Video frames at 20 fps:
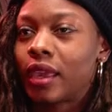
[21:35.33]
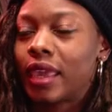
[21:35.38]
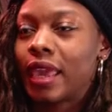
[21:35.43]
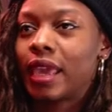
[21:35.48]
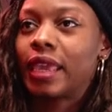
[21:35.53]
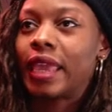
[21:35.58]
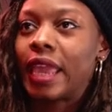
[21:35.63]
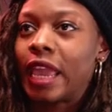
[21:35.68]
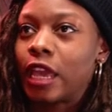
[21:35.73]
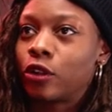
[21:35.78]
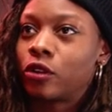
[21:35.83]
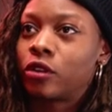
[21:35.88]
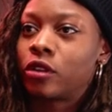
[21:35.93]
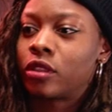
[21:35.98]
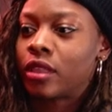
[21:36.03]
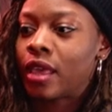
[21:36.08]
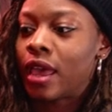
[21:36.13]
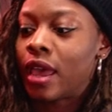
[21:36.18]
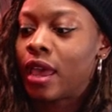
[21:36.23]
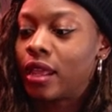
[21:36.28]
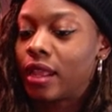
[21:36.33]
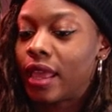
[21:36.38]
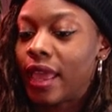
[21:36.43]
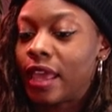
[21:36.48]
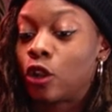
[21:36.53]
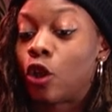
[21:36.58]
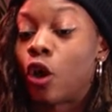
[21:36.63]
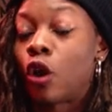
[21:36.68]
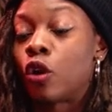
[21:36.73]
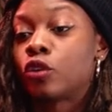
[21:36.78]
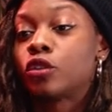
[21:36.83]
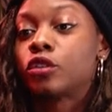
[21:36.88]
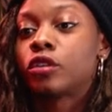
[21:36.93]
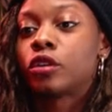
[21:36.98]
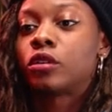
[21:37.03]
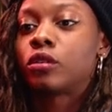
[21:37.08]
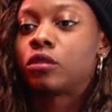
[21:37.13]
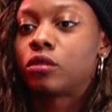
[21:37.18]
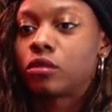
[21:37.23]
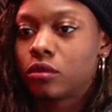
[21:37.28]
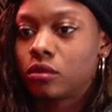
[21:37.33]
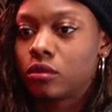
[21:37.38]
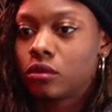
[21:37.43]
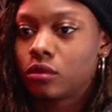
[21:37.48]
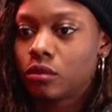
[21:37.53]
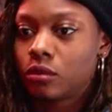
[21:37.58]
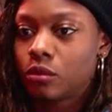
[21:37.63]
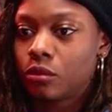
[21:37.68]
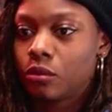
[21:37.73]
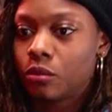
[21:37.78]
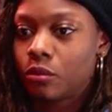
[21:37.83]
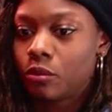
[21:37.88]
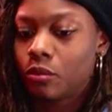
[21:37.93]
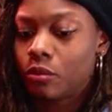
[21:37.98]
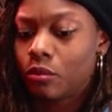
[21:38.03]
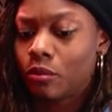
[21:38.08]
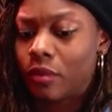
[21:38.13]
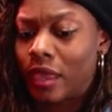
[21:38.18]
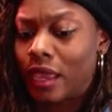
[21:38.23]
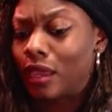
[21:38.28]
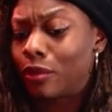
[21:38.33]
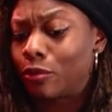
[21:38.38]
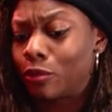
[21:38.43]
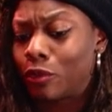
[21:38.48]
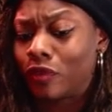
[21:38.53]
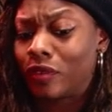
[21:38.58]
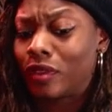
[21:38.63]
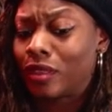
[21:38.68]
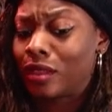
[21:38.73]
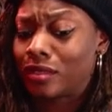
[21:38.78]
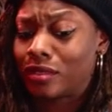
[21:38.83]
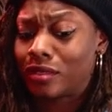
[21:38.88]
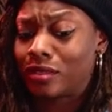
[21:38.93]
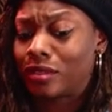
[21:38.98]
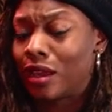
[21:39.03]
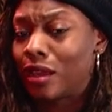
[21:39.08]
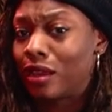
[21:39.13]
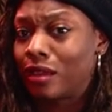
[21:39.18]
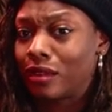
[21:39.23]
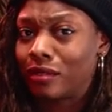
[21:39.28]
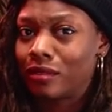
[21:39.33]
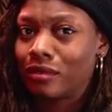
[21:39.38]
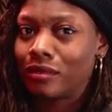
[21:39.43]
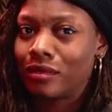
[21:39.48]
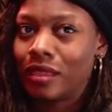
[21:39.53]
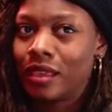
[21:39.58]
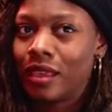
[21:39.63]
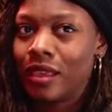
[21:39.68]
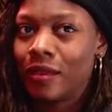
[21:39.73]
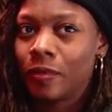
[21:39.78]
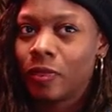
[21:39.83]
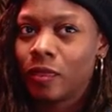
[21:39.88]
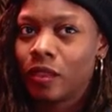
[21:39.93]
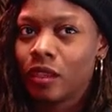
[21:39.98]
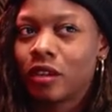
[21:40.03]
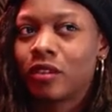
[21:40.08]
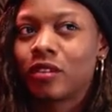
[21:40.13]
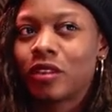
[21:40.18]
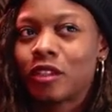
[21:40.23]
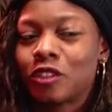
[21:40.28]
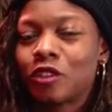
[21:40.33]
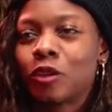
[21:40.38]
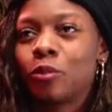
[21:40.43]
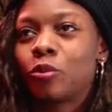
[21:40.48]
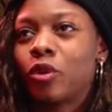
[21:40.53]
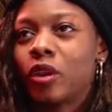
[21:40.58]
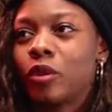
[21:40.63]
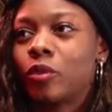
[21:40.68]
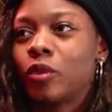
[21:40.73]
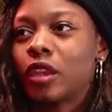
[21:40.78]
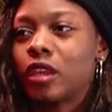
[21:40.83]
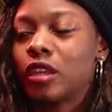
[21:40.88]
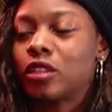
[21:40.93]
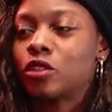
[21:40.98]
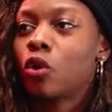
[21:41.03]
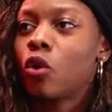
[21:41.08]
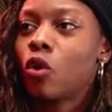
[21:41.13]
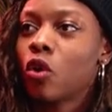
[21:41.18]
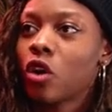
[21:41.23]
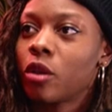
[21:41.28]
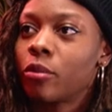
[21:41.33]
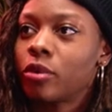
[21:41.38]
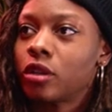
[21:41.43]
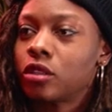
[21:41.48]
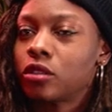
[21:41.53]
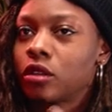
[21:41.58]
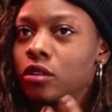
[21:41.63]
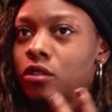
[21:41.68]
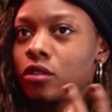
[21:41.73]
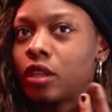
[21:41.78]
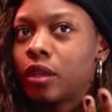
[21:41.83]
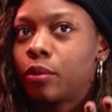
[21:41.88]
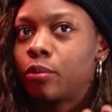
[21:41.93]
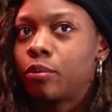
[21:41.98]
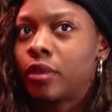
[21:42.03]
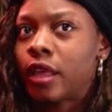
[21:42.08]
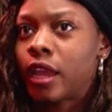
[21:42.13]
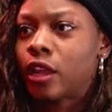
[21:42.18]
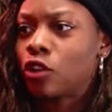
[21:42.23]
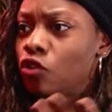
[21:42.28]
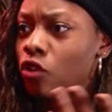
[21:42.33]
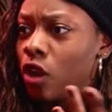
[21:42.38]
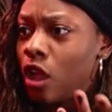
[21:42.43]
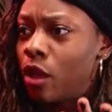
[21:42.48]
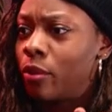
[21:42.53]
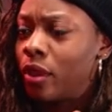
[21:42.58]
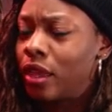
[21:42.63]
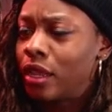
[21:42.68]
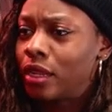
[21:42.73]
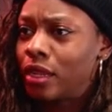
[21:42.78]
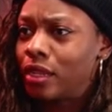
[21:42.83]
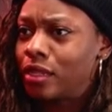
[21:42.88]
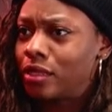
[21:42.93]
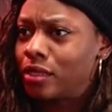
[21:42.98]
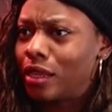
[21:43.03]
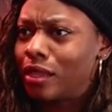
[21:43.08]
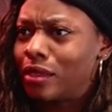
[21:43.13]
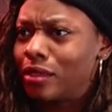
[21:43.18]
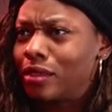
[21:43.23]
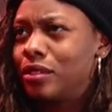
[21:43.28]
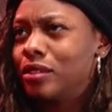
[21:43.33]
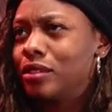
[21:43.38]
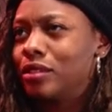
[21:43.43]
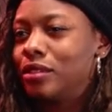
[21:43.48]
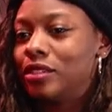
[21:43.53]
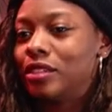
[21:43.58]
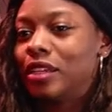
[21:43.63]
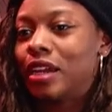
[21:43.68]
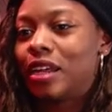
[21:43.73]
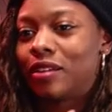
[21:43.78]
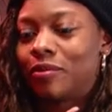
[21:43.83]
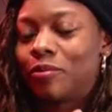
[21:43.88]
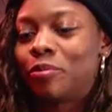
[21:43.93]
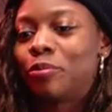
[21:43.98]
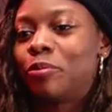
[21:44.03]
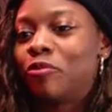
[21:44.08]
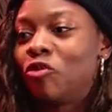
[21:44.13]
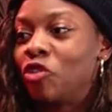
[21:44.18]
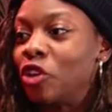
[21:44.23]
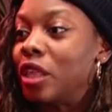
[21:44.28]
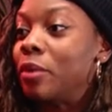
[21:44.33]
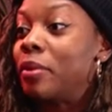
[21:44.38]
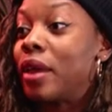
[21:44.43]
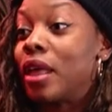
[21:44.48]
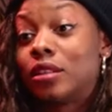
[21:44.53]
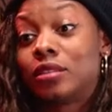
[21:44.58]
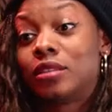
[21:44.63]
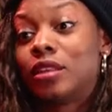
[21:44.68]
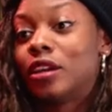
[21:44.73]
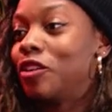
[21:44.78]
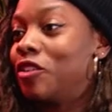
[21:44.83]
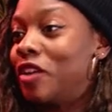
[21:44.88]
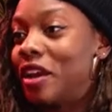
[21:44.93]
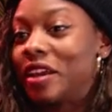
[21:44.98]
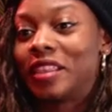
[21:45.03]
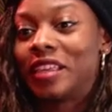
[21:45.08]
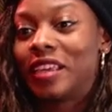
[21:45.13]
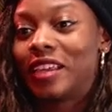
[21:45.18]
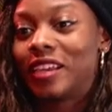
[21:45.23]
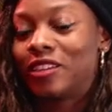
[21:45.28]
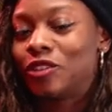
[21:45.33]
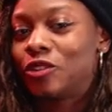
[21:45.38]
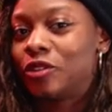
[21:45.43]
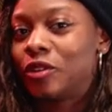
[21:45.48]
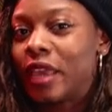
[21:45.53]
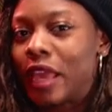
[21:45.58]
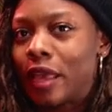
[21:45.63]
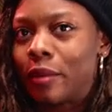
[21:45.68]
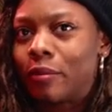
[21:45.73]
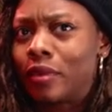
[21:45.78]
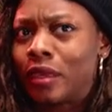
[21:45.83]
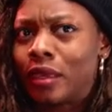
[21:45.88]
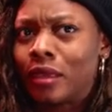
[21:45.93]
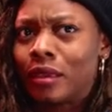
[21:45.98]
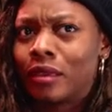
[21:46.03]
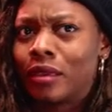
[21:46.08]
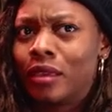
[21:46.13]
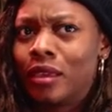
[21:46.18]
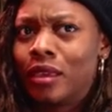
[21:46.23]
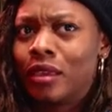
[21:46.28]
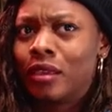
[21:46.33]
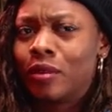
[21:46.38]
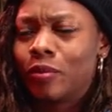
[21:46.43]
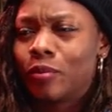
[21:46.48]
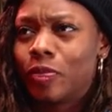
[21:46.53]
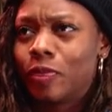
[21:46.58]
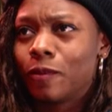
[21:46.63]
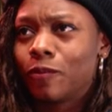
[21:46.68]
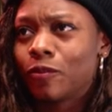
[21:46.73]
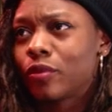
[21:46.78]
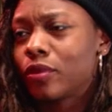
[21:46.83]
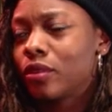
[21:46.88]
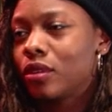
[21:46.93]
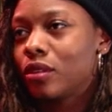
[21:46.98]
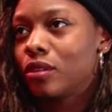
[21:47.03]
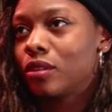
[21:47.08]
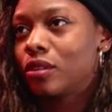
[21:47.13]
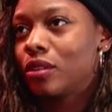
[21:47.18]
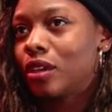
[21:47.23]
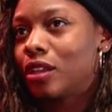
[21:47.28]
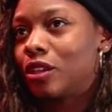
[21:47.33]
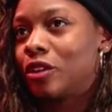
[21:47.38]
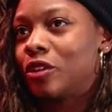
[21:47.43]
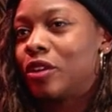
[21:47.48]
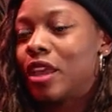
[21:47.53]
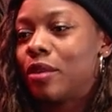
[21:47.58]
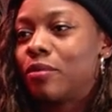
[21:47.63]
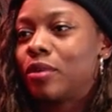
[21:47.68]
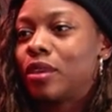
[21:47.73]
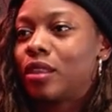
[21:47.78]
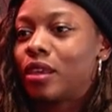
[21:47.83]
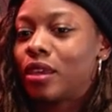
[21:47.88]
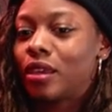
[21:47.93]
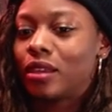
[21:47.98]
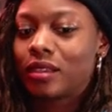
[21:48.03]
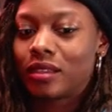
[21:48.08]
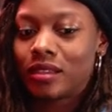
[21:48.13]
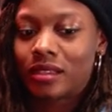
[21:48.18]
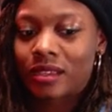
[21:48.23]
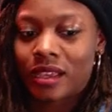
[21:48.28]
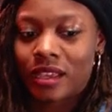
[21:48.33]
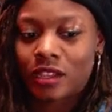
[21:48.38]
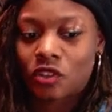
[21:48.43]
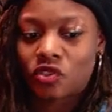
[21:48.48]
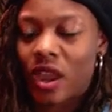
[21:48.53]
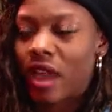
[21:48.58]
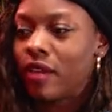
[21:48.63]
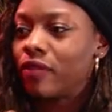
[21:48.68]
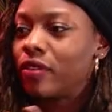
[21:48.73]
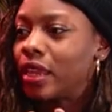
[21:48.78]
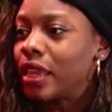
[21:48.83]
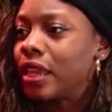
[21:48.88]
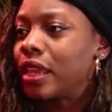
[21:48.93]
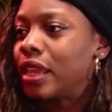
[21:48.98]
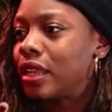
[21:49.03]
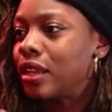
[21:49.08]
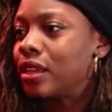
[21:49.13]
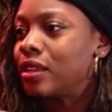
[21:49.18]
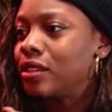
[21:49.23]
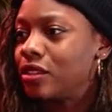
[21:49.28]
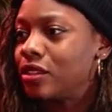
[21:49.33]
I can't cater to that and also make a movie that's not you know, at a certain point like it's horror, but it's also like black trauma and I, like you got to really balance that correctly because you can't be I don't know, you can't be like uh, trafficking it